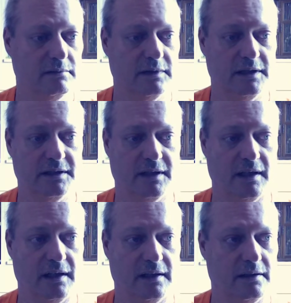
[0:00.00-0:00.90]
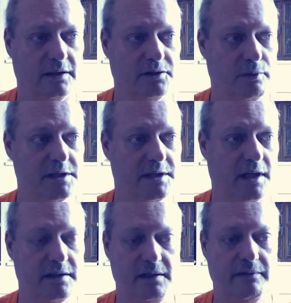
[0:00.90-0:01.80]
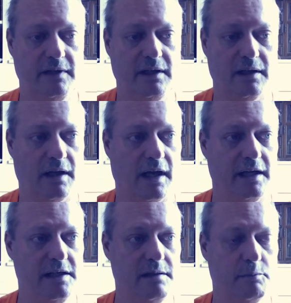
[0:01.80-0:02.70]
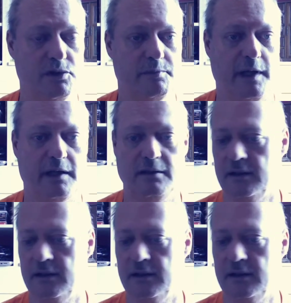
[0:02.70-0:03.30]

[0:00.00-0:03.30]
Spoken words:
It's twitch.tv at ID Mooseman.